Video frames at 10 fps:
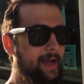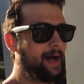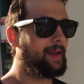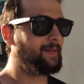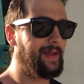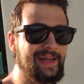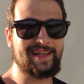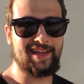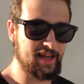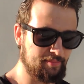I got in late.
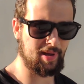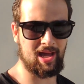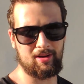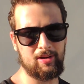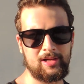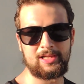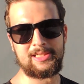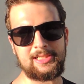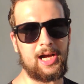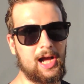Didn't matter.
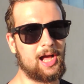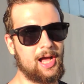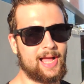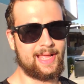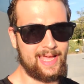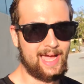Uh, I